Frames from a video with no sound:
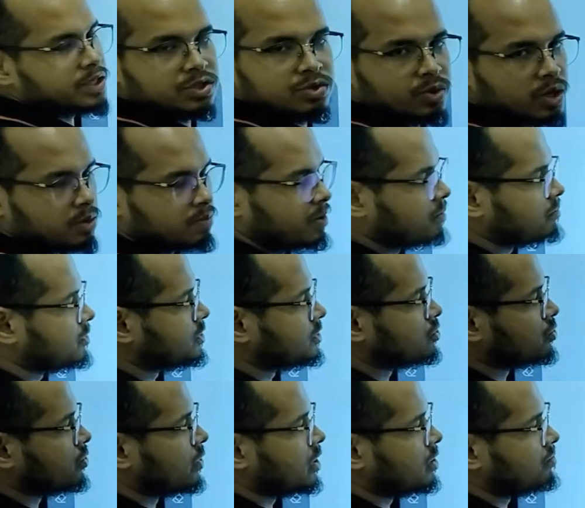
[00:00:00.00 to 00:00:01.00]
square by b
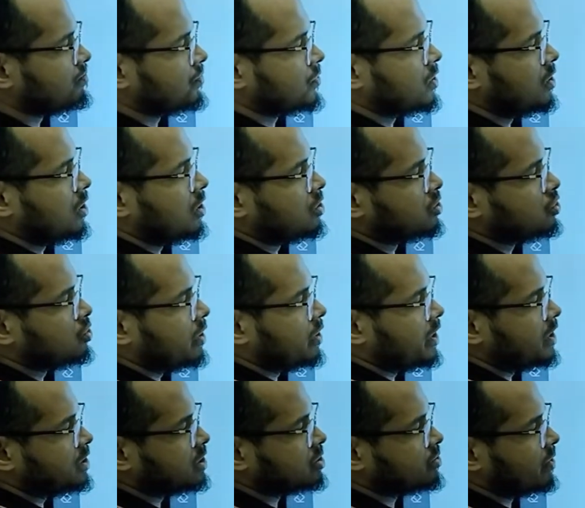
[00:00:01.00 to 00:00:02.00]
square. So
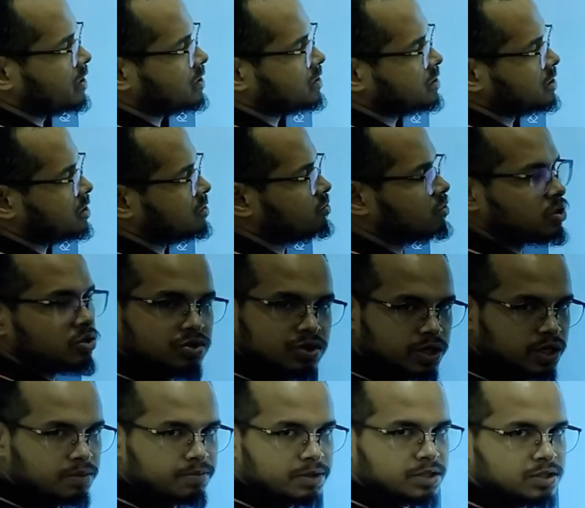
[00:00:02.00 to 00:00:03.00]
a square is equal to
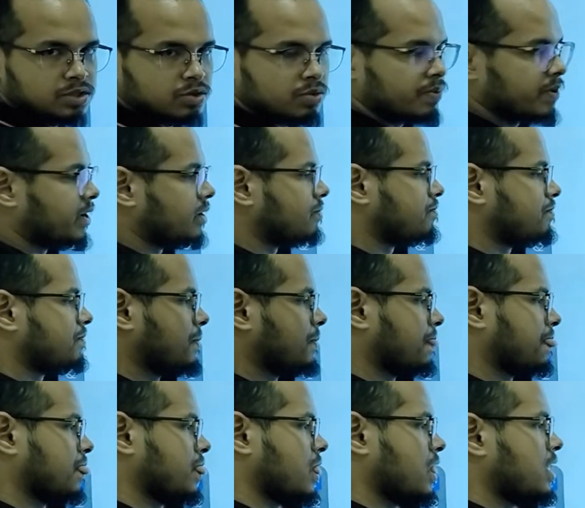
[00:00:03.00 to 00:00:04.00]
3b square.
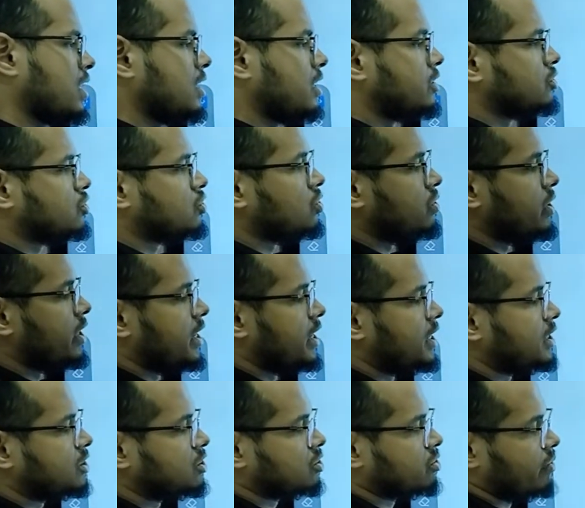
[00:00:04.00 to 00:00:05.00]
So
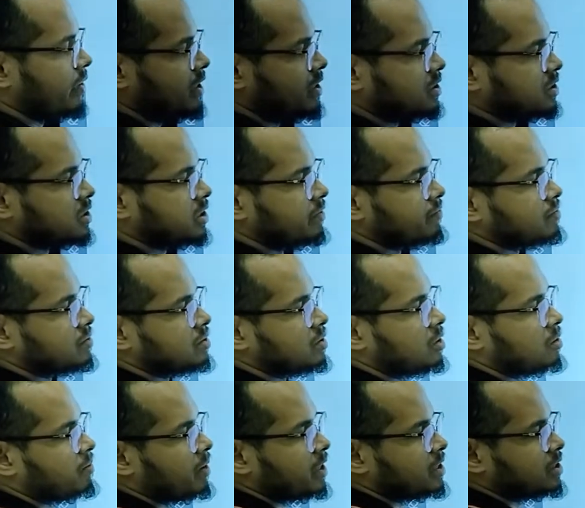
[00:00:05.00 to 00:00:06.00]
a square is
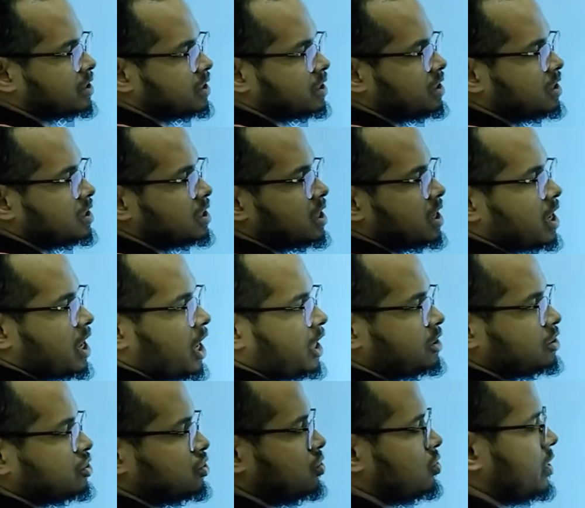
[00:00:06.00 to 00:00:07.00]
divisible by 3,
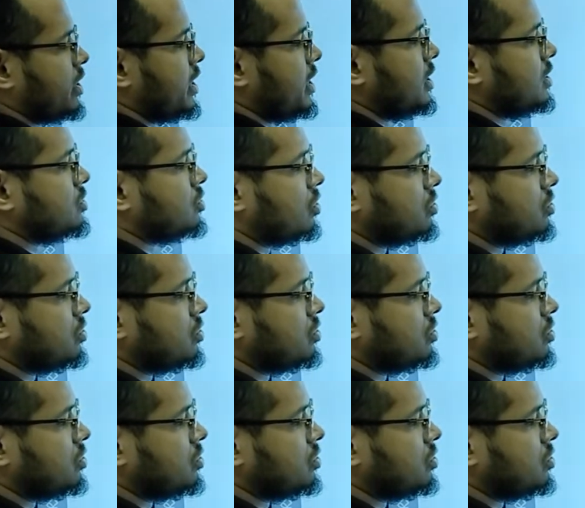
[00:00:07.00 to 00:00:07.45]
and so a is